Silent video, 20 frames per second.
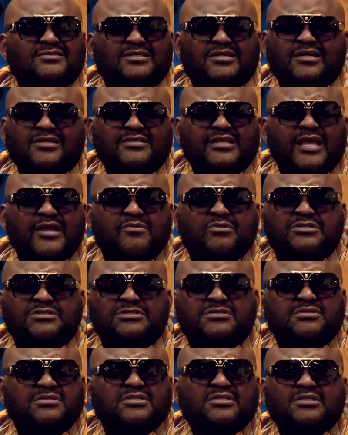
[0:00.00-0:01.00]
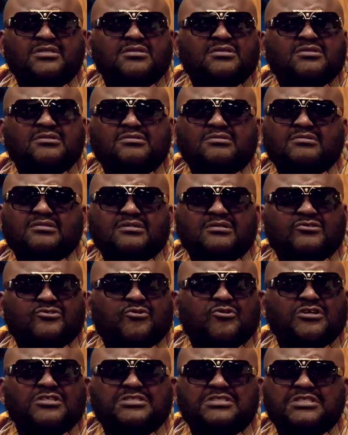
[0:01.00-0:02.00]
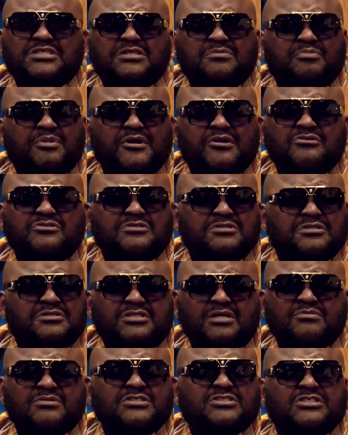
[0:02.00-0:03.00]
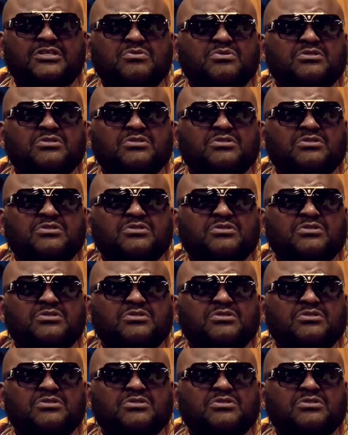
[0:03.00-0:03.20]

name was Christy Pearson or something. She